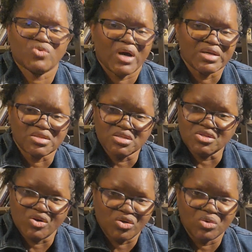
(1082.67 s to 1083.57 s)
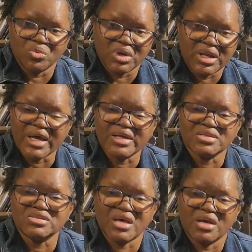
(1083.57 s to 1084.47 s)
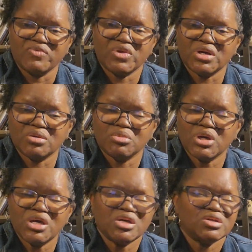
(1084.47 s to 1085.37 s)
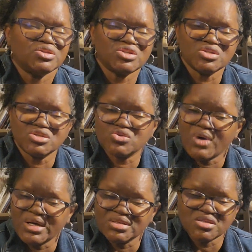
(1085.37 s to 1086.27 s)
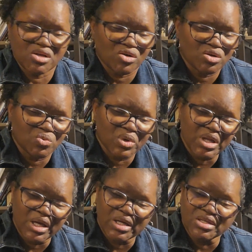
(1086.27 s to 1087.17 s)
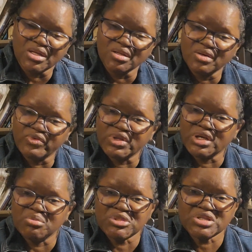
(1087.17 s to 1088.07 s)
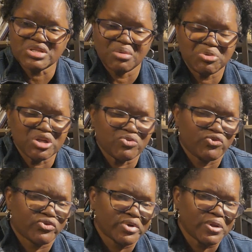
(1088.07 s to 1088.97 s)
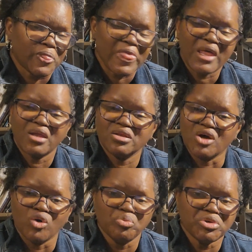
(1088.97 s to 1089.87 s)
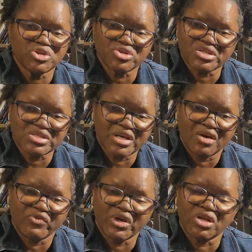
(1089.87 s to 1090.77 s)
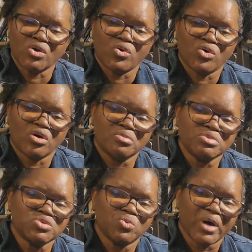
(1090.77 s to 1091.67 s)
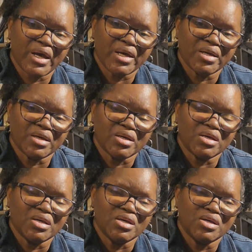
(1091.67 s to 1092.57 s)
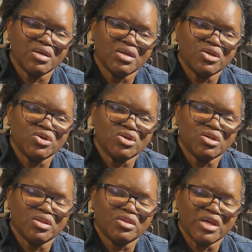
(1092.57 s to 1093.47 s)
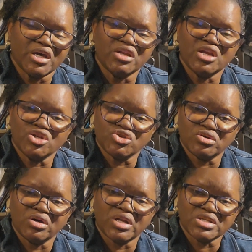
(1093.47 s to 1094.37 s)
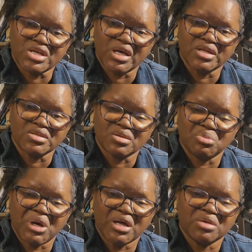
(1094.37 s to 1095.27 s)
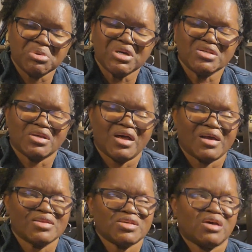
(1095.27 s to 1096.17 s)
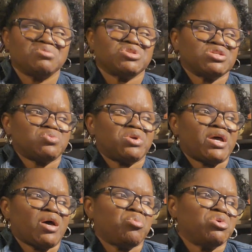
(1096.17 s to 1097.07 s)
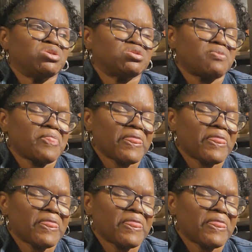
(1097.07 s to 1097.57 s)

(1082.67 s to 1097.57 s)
Christ is the only one that can save them. Jesus Christ is the only one that can deliver them and set them free. Don't put yourself in harm's way thinking that you're going to change somebody, because a lot of times that's what happens.